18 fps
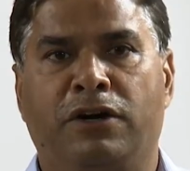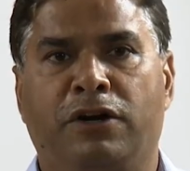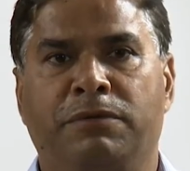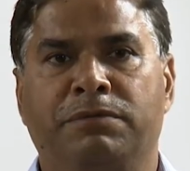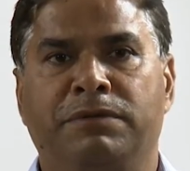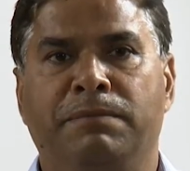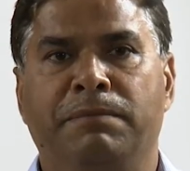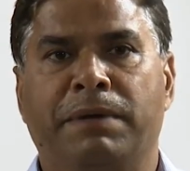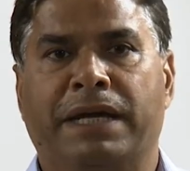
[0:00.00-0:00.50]

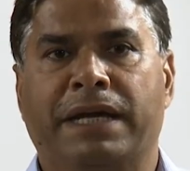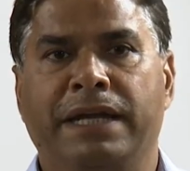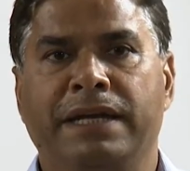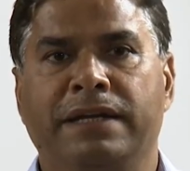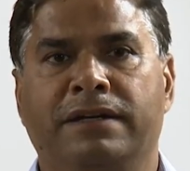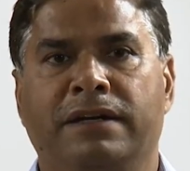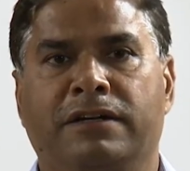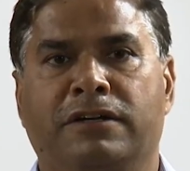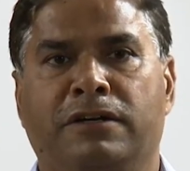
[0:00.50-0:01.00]
of the
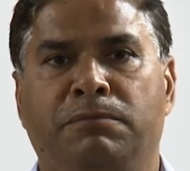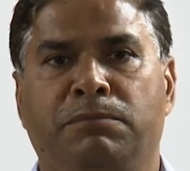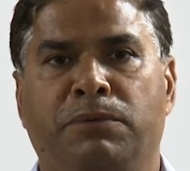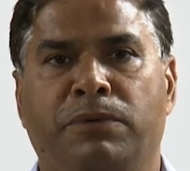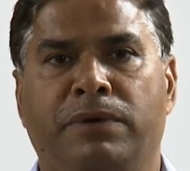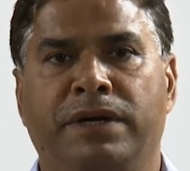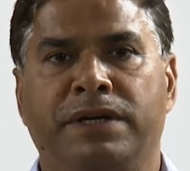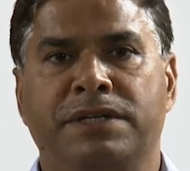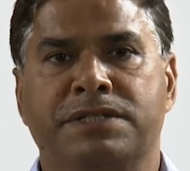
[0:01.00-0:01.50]
mechanical
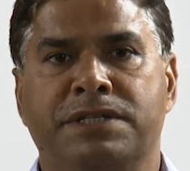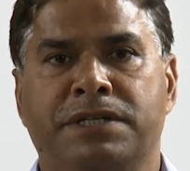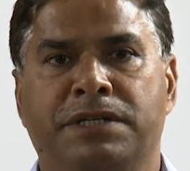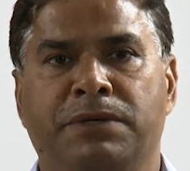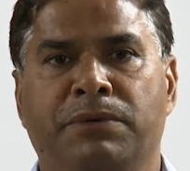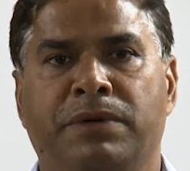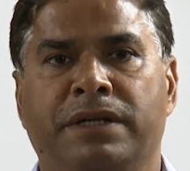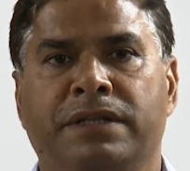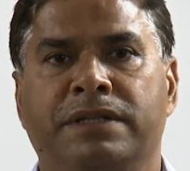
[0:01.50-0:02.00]
components
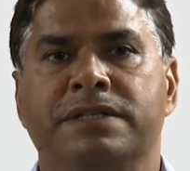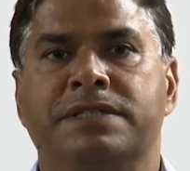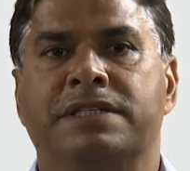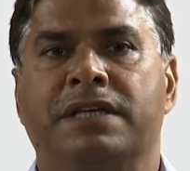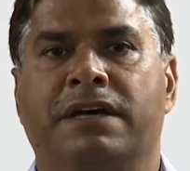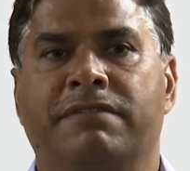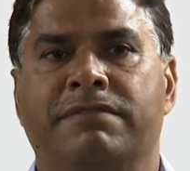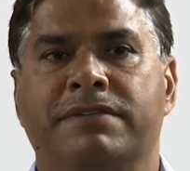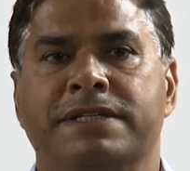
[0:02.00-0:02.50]
during the
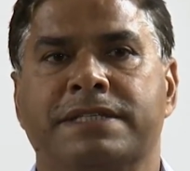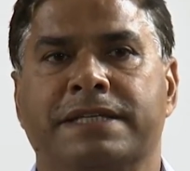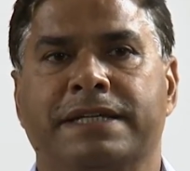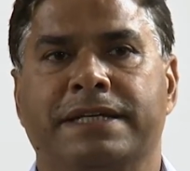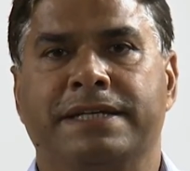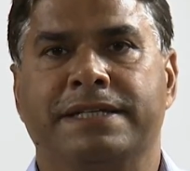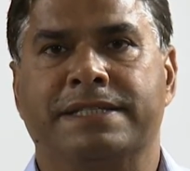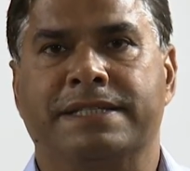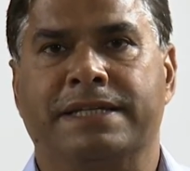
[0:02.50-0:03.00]
service
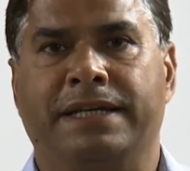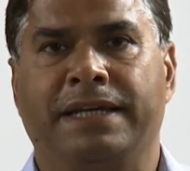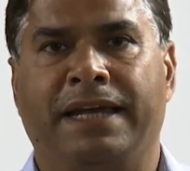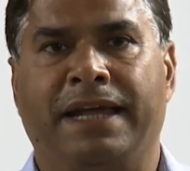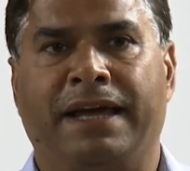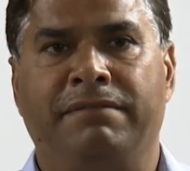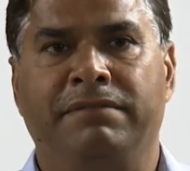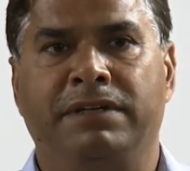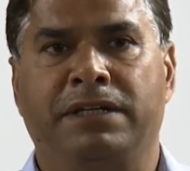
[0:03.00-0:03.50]
is
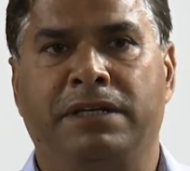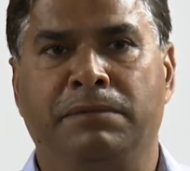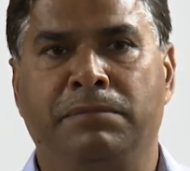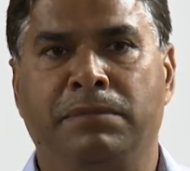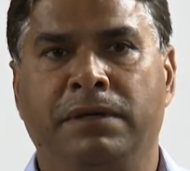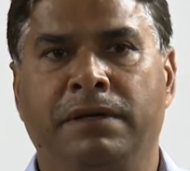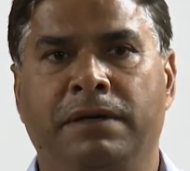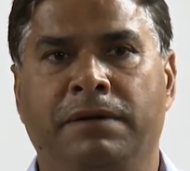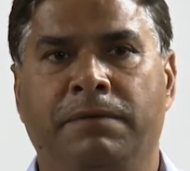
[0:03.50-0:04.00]

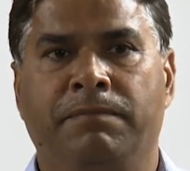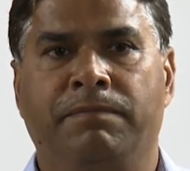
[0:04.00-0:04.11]
inevitable.